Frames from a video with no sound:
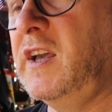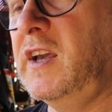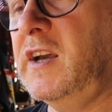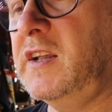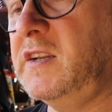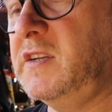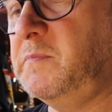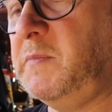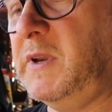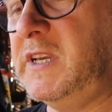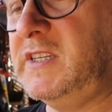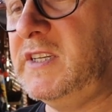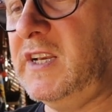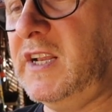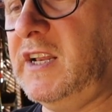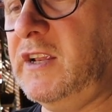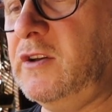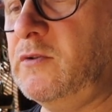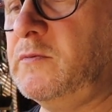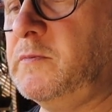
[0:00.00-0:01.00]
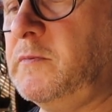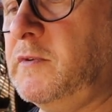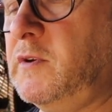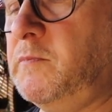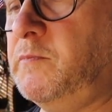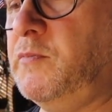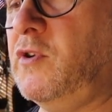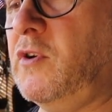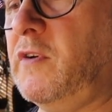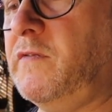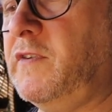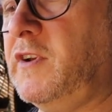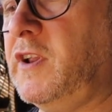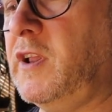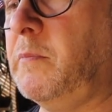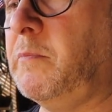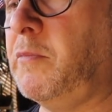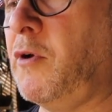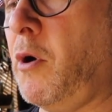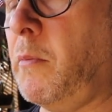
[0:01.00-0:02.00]
And it's basically, you, you pull off a
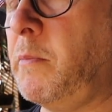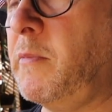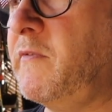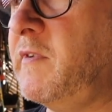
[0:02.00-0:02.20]
little blob